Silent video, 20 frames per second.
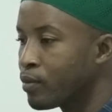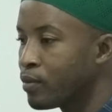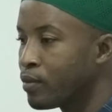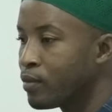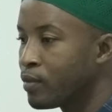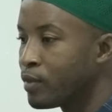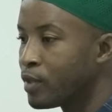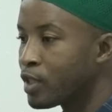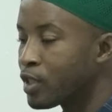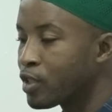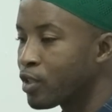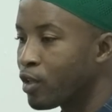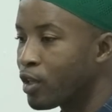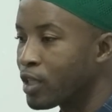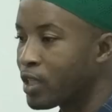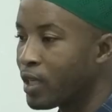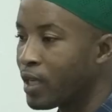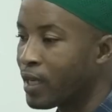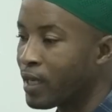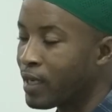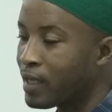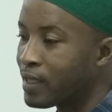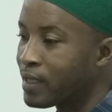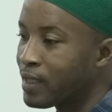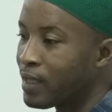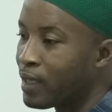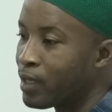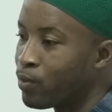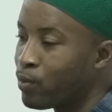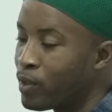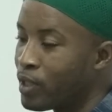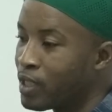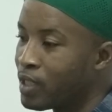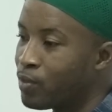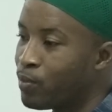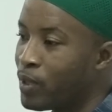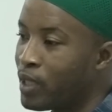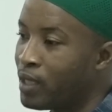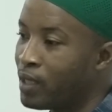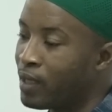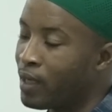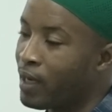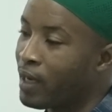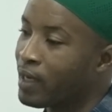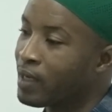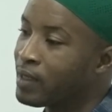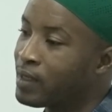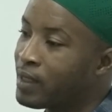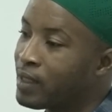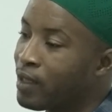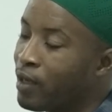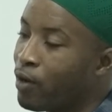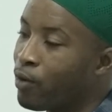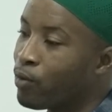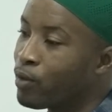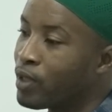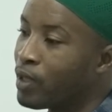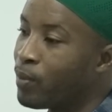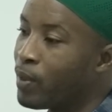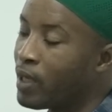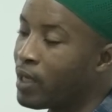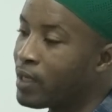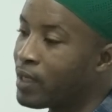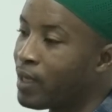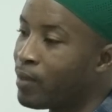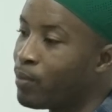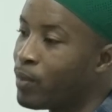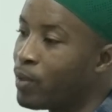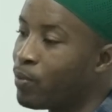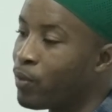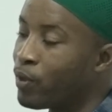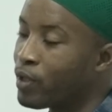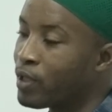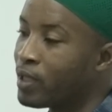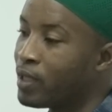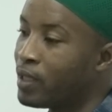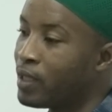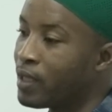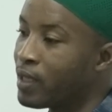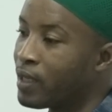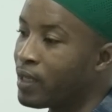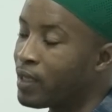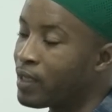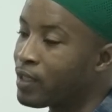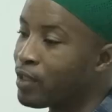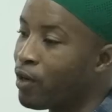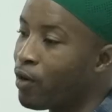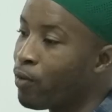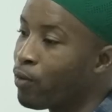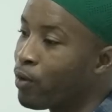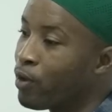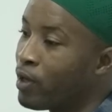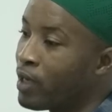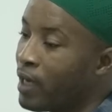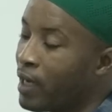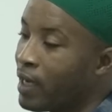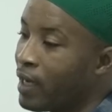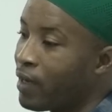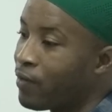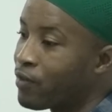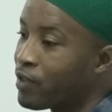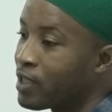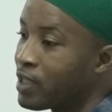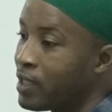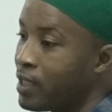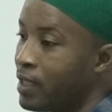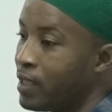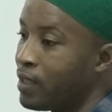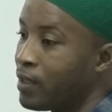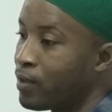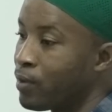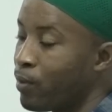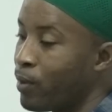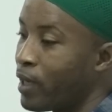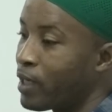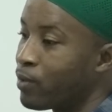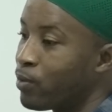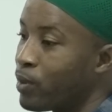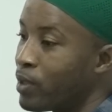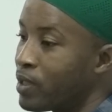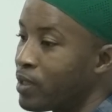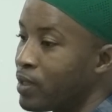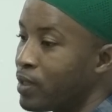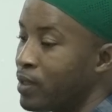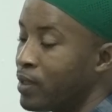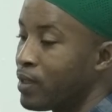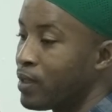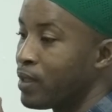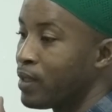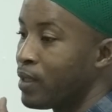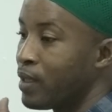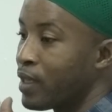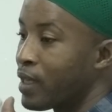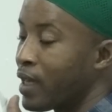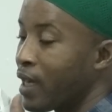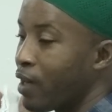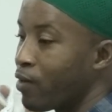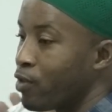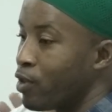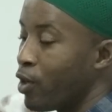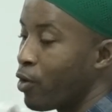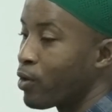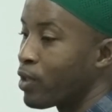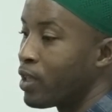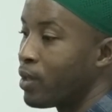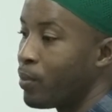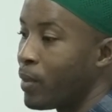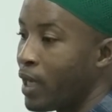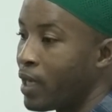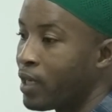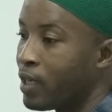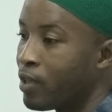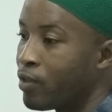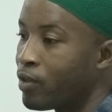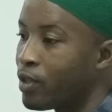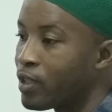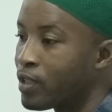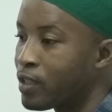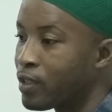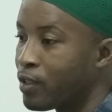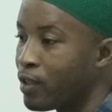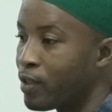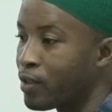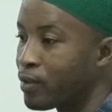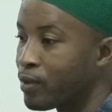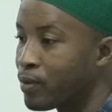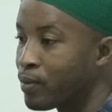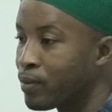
Search, like I said, we be exit out the building and be put in the case. How could I have seen what was carried out in my area, sir?